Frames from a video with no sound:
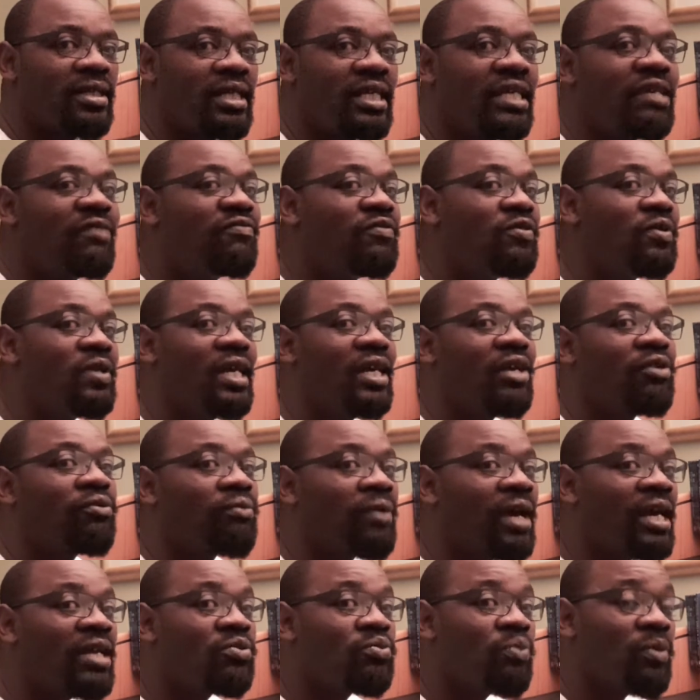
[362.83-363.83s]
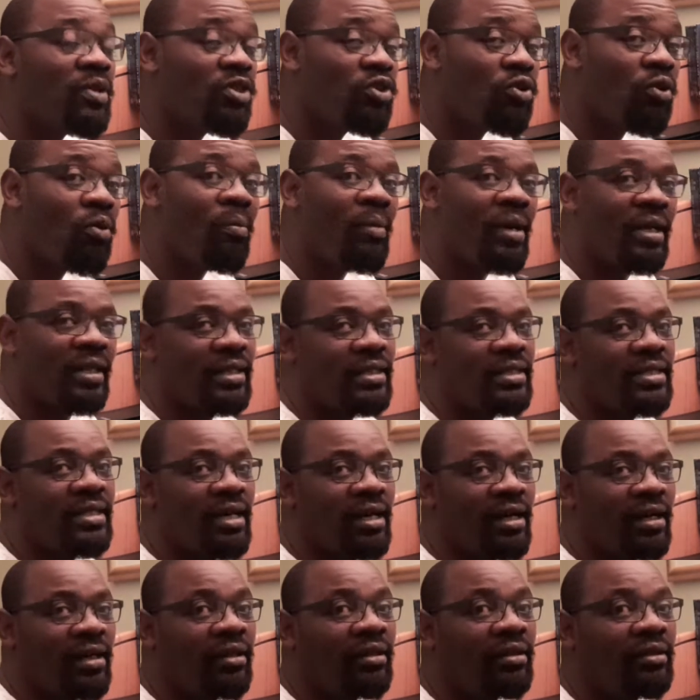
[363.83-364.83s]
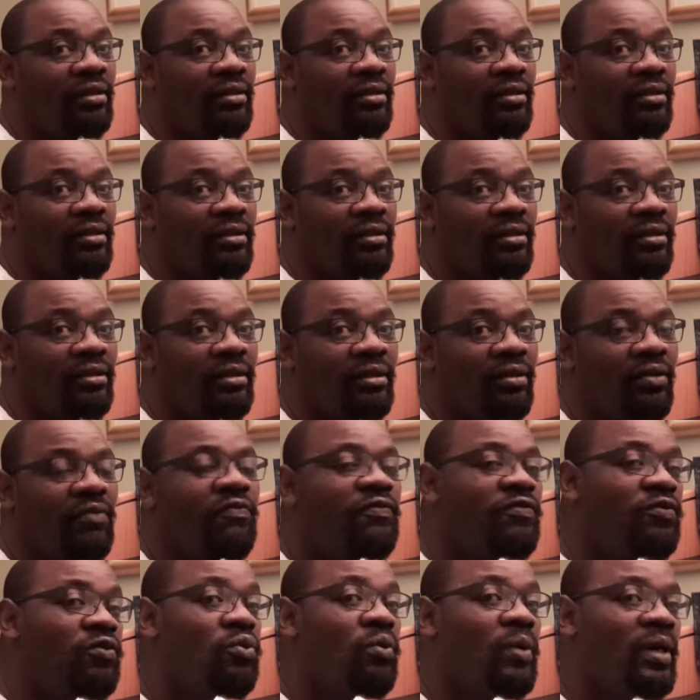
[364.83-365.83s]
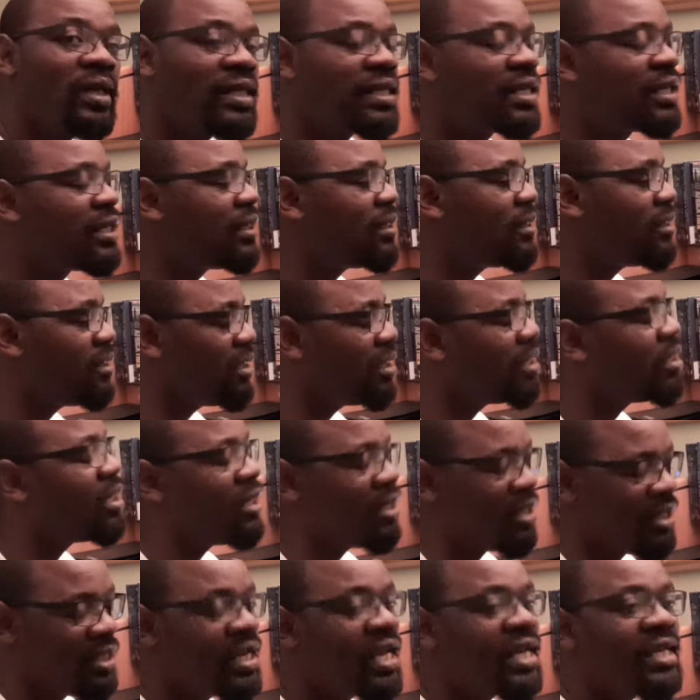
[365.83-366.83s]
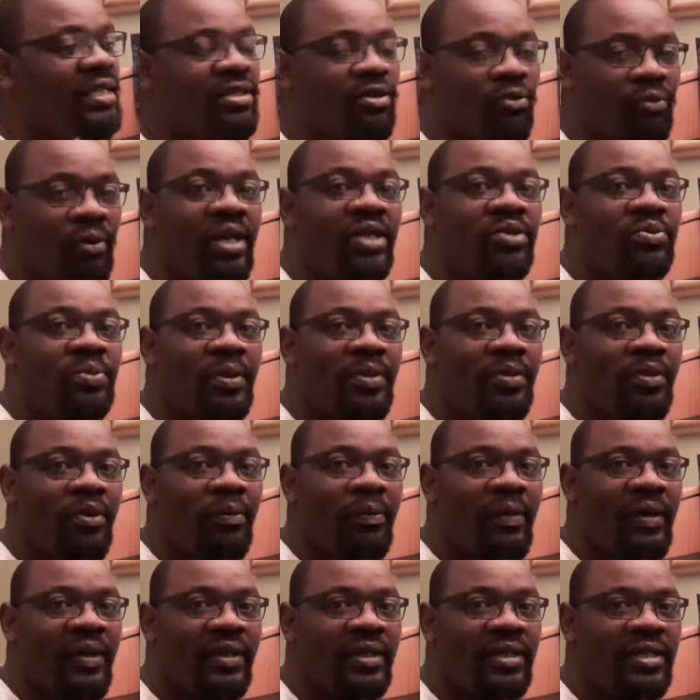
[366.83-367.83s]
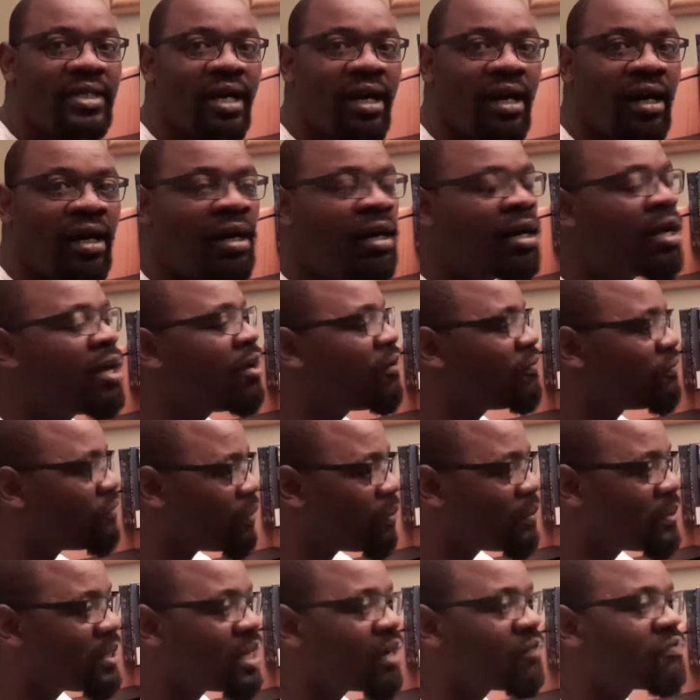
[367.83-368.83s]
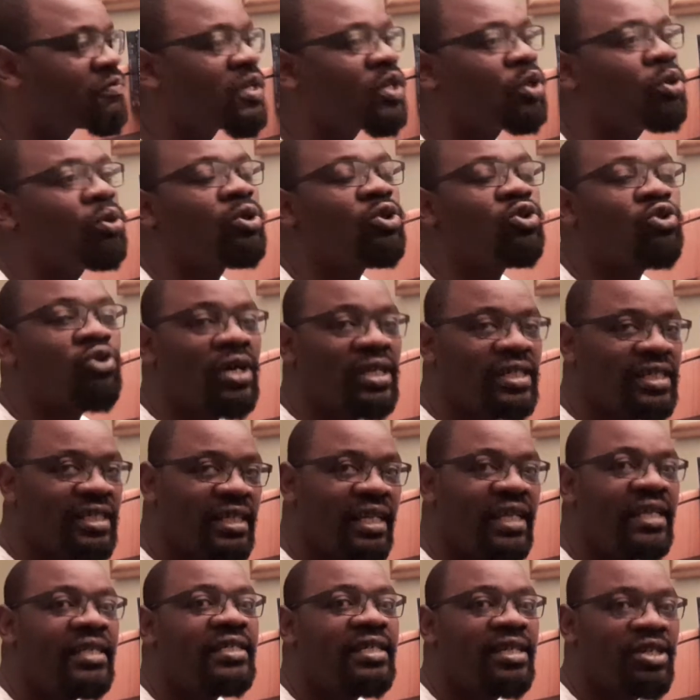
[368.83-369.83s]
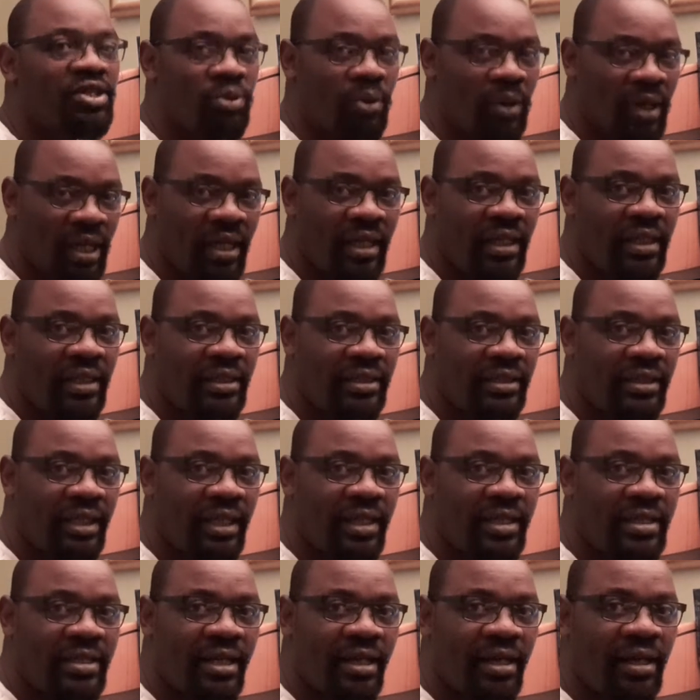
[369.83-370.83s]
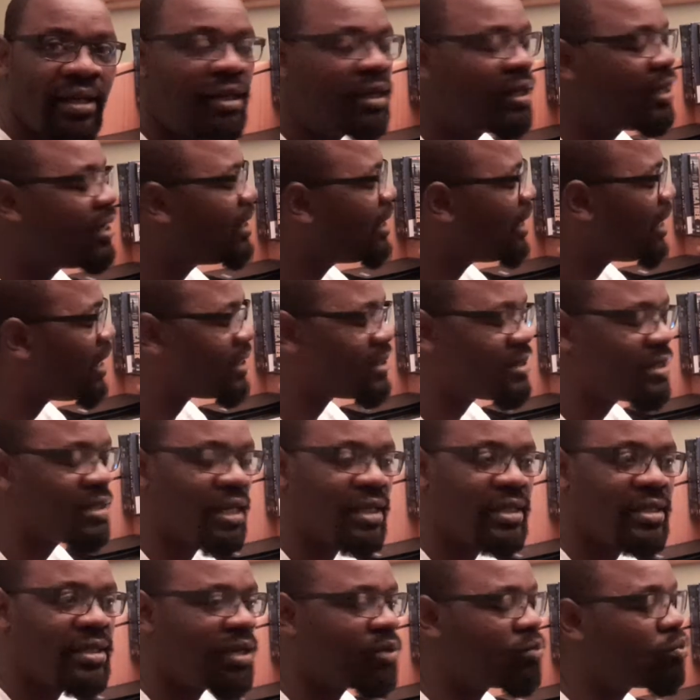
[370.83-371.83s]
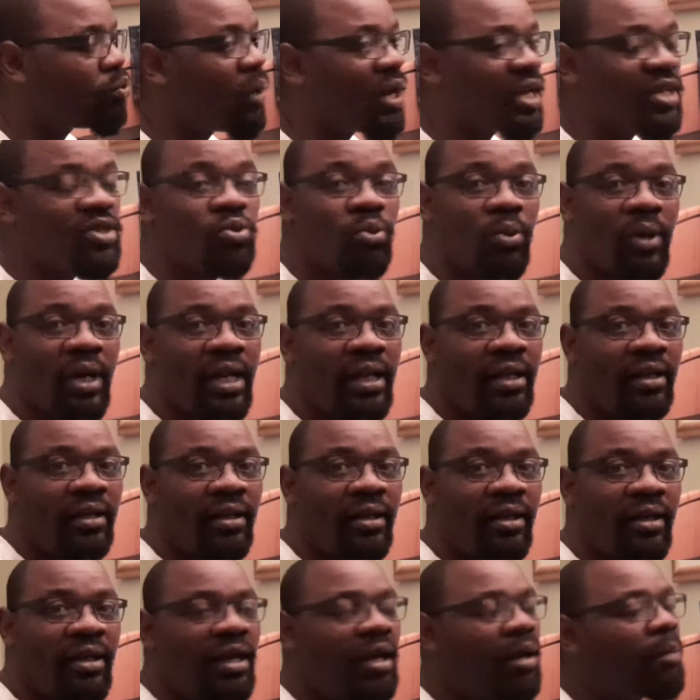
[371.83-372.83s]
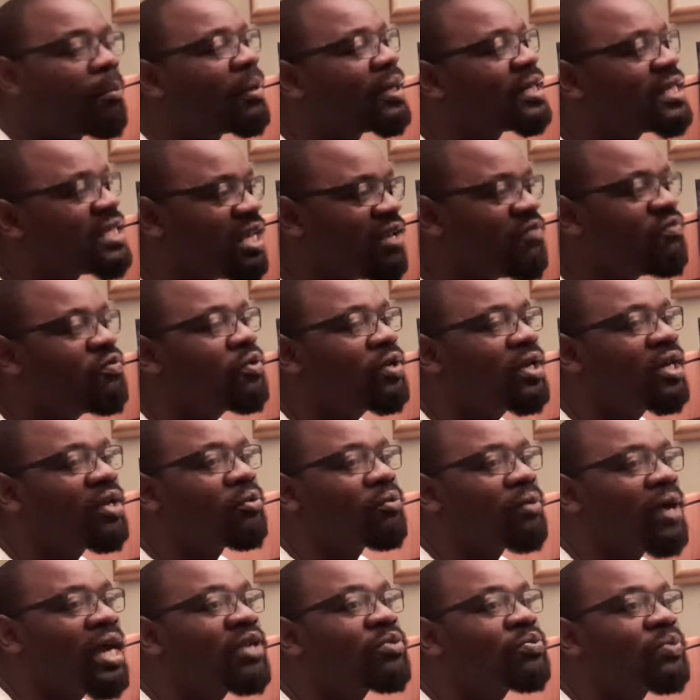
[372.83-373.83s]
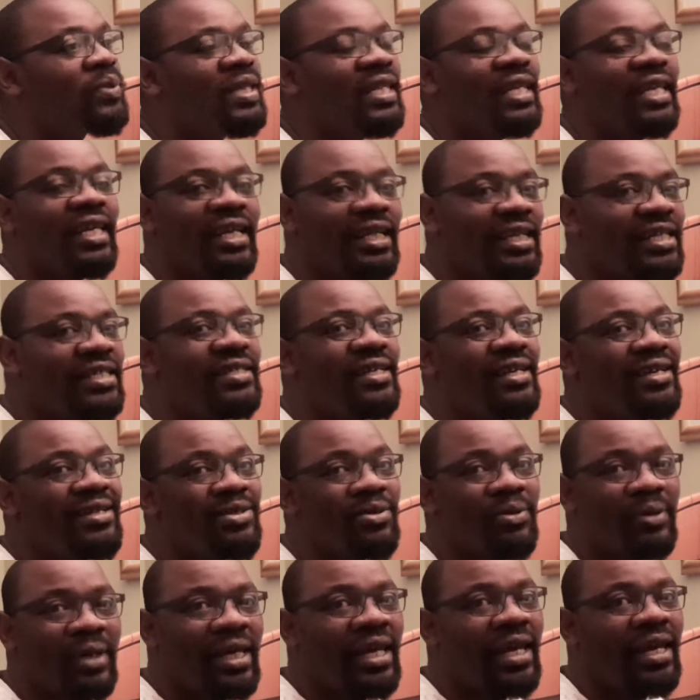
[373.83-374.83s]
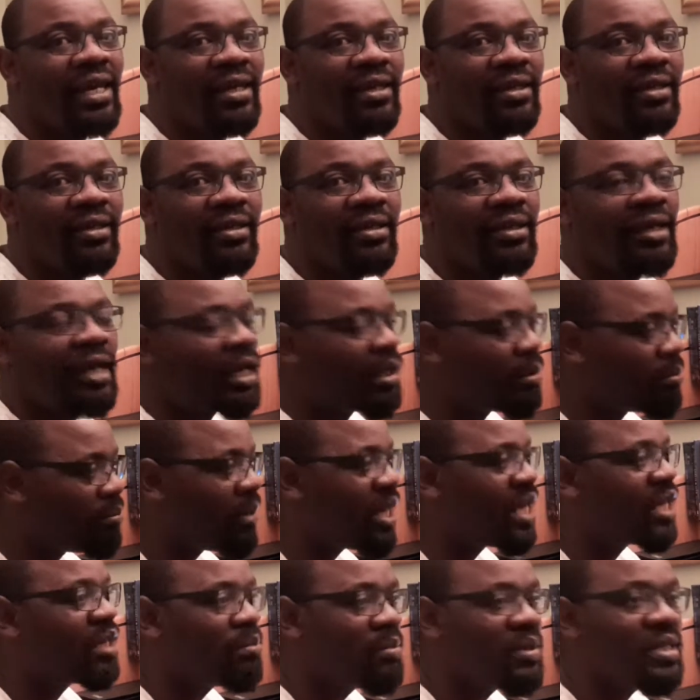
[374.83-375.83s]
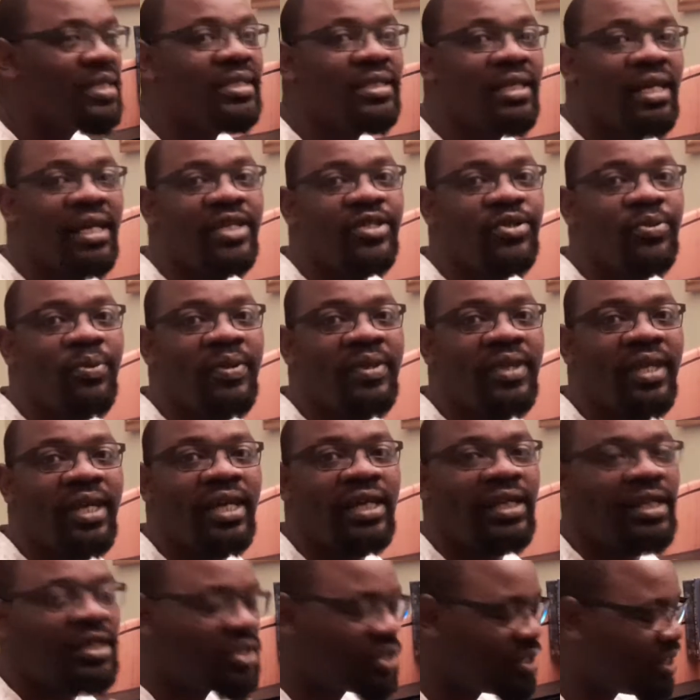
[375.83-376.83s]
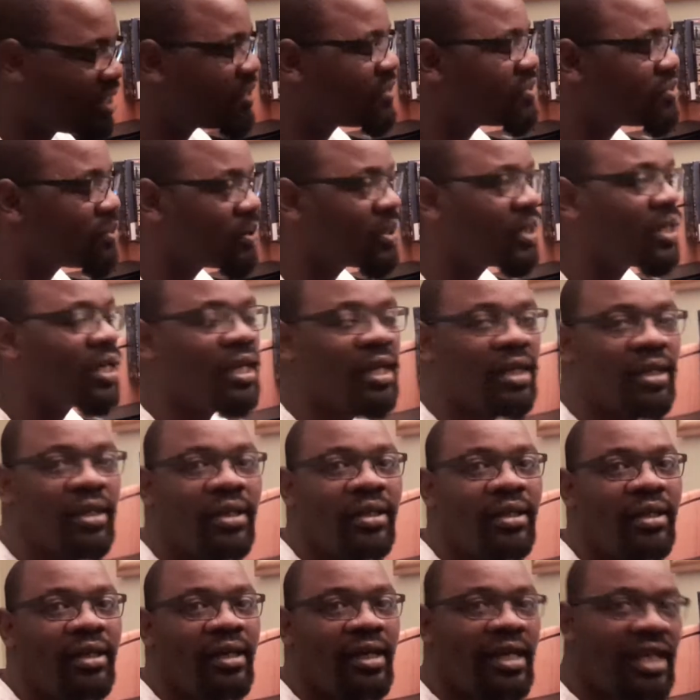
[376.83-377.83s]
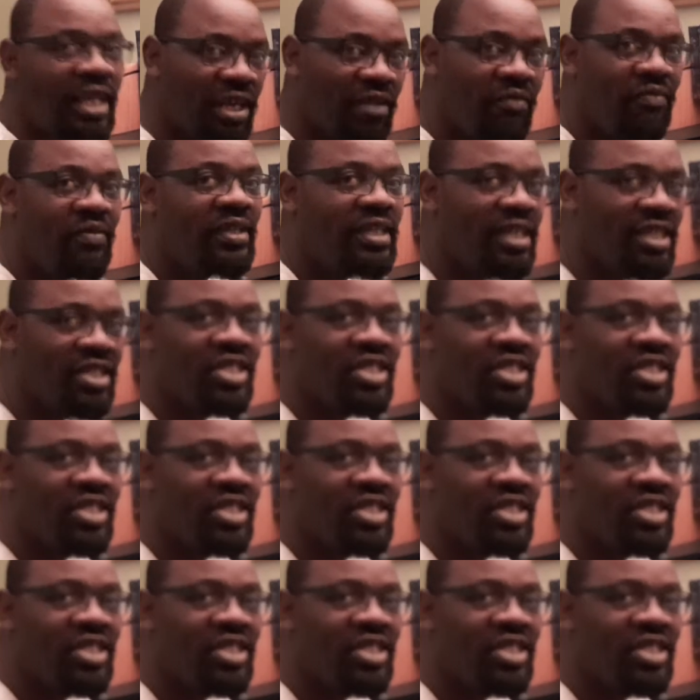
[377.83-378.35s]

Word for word: If you can write with your mother tongue fluently, yes, write with your mother tongue. From thereafter, you will translate it to English later. It, it, it works well. But if you can write with English, it's okay. And make mistakes with English, it's okay. Even the